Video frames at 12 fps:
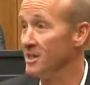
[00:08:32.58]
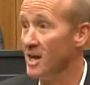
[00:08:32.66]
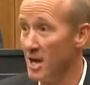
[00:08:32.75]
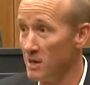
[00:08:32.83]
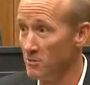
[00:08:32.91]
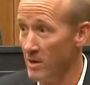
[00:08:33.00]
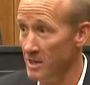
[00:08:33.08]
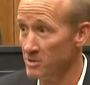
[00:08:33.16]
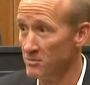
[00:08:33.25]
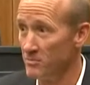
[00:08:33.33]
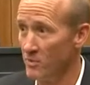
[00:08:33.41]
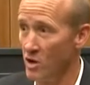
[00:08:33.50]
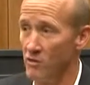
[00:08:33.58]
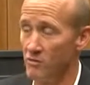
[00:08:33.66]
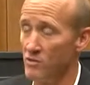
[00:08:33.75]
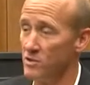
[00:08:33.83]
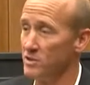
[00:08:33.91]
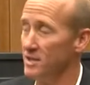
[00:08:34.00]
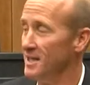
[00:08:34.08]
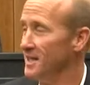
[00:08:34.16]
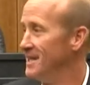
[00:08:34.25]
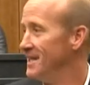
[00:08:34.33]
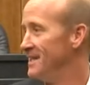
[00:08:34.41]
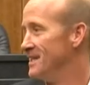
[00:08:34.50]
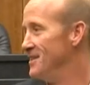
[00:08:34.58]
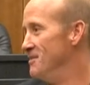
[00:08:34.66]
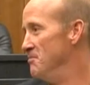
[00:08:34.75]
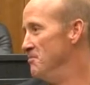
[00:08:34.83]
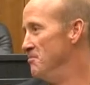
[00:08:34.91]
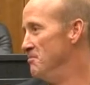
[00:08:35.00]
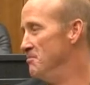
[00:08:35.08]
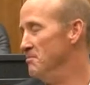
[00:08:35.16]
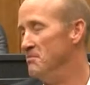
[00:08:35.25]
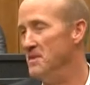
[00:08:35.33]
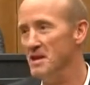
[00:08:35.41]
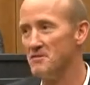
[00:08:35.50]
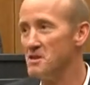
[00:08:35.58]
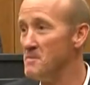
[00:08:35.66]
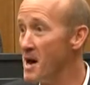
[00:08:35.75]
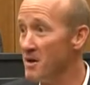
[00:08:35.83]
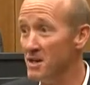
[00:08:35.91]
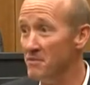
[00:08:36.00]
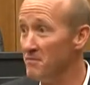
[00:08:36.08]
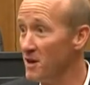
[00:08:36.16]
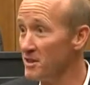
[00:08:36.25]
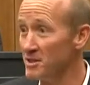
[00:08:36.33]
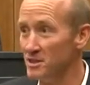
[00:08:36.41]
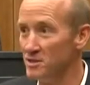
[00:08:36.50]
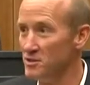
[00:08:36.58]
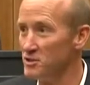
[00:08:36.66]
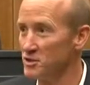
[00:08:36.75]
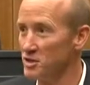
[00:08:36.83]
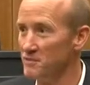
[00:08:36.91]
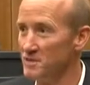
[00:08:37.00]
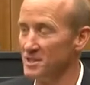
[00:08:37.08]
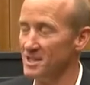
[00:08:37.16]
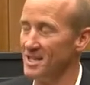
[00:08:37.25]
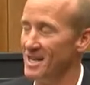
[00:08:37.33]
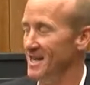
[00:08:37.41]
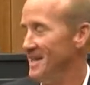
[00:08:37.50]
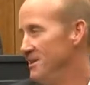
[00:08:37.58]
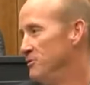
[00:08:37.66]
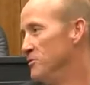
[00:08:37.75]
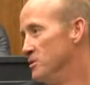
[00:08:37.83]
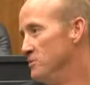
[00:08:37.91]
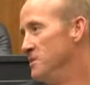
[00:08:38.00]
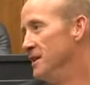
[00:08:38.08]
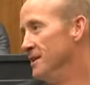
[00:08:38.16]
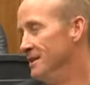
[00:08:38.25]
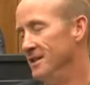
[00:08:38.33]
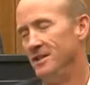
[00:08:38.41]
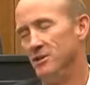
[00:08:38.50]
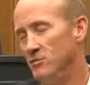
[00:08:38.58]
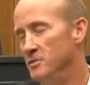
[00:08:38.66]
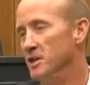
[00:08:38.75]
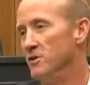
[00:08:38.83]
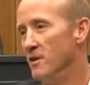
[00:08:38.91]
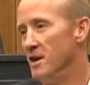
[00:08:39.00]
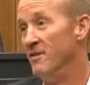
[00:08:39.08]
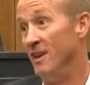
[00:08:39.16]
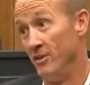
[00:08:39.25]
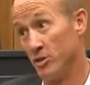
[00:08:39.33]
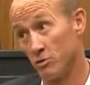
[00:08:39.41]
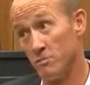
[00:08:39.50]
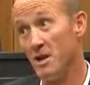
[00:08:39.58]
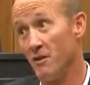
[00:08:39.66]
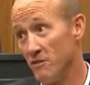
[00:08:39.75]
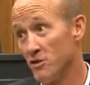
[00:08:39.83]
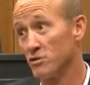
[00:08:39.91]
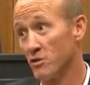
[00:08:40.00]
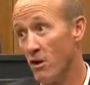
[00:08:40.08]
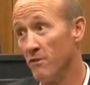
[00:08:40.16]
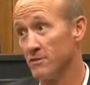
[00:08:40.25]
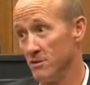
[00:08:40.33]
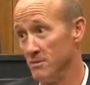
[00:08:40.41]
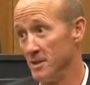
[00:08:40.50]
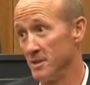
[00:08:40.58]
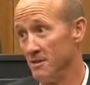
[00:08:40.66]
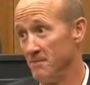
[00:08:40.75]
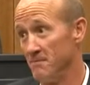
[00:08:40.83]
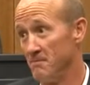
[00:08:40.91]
at Kylie Ranch Golf Course, they've come out and volunteered their services, and it'll be a great event. This will be our first golf tournament, though.